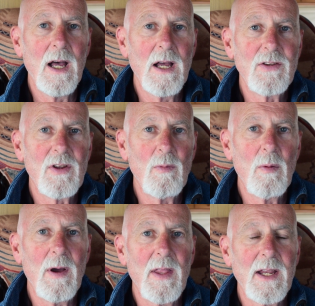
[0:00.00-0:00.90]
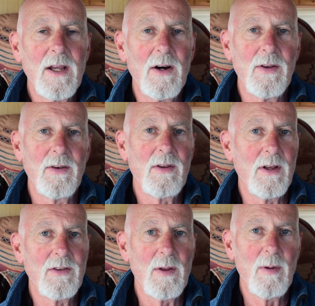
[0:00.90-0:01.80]
somewhere where they can't
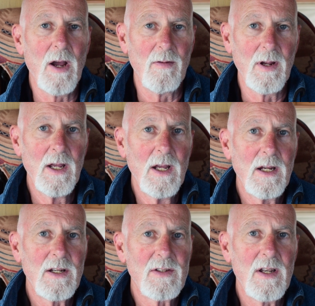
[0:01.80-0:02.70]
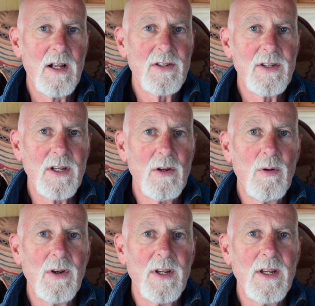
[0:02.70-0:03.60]
tip over, because the last thing you
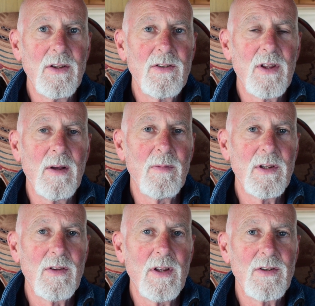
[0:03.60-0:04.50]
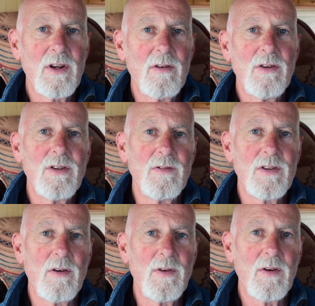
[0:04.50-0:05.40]
want is corrosive
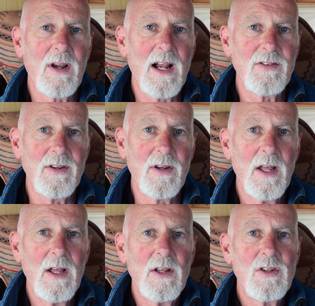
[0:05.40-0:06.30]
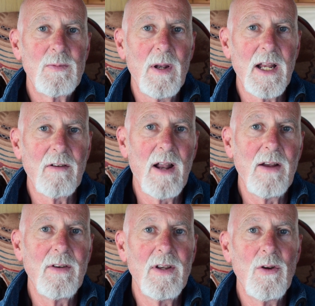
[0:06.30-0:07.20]
sulfuric acid spinning
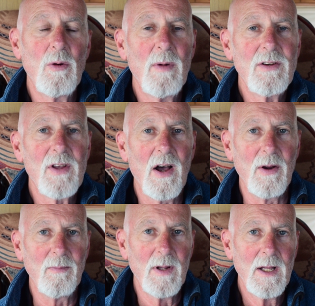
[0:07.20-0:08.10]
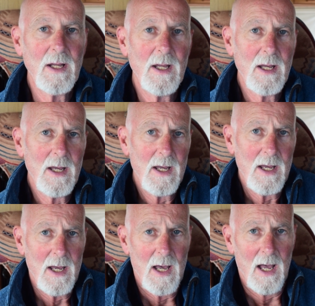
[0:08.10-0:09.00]
around in your motorhome.
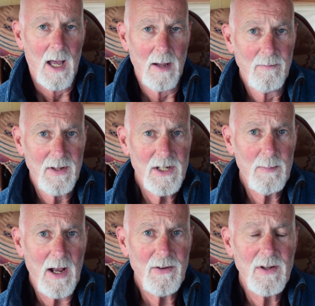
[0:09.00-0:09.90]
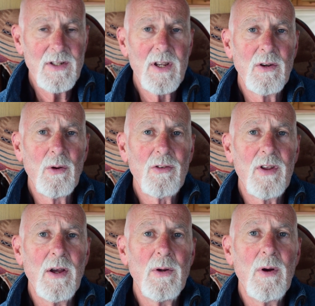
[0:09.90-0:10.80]
These batteries can
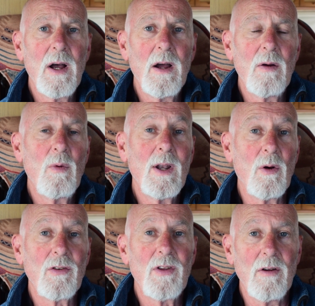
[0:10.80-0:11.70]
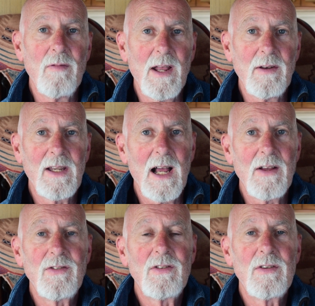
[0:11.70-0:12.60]
also will also vent
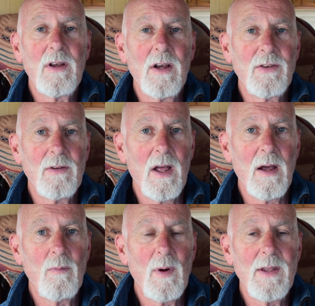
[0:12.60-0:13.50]
gas when